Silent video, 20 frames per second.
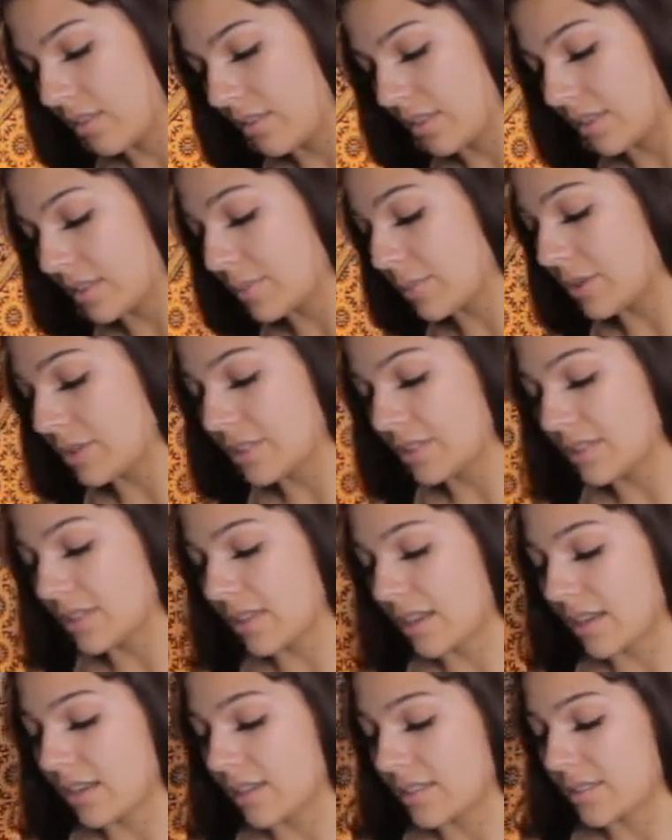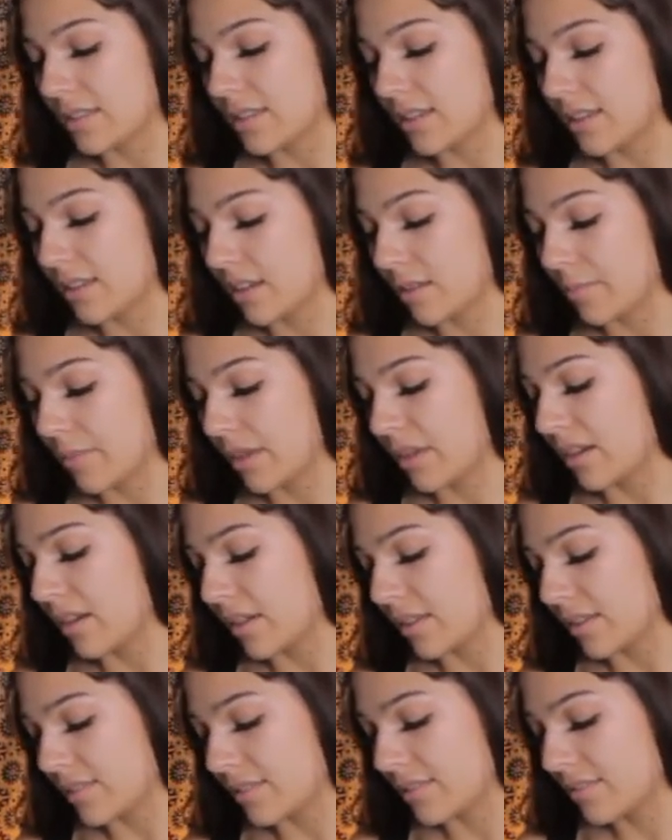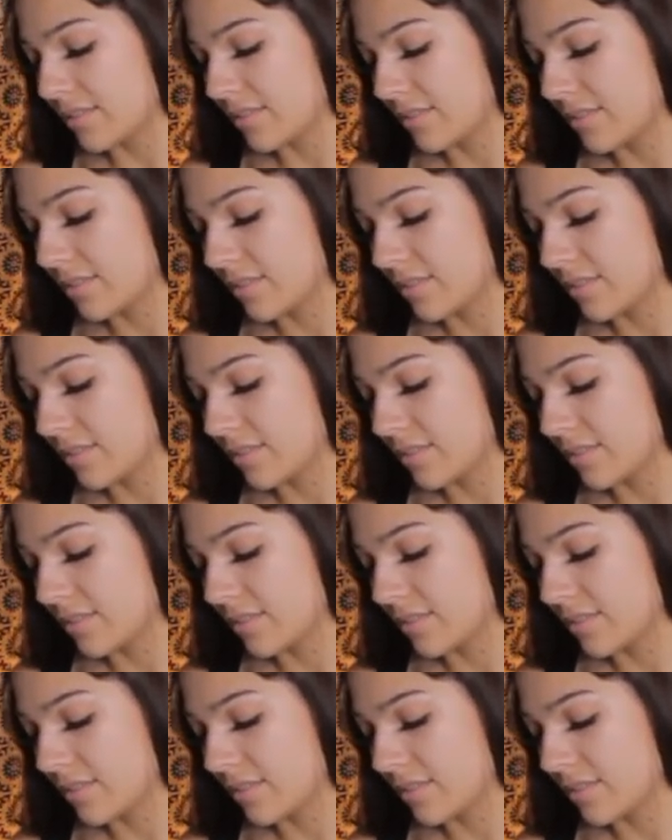This person's not going to see it coming, guys.